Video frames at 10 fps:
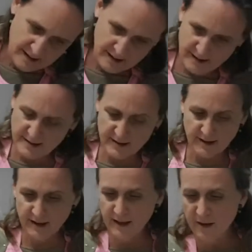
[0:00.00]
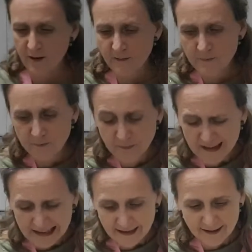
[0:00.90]
this in here.
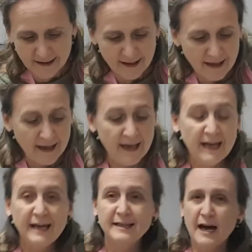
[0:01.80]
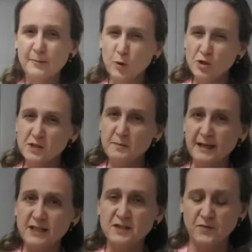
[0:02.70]
and I'm going to
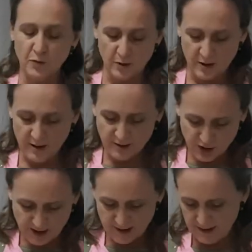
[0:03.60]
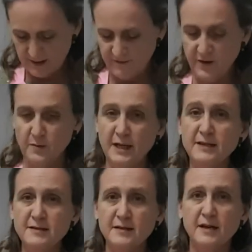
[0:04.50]
mix for just a few minutes.